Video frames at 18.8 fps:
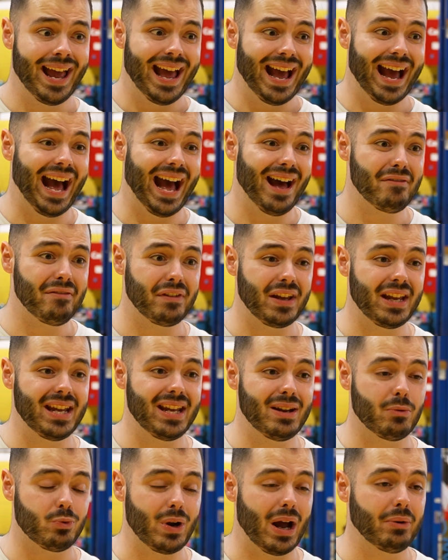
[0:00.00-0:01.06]
have
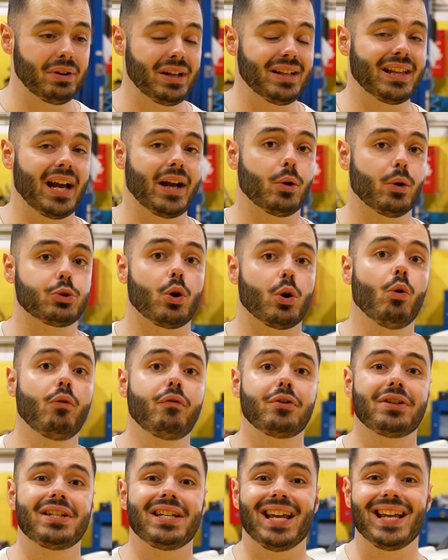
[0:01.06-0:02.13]
a routing that goes
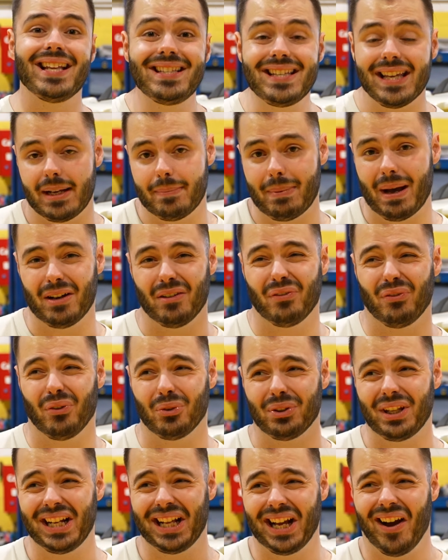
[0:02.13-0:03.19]
over the intake
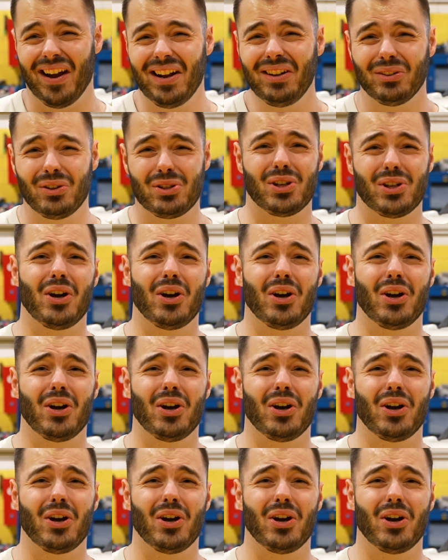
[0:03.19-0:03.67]
manifold and kind of looks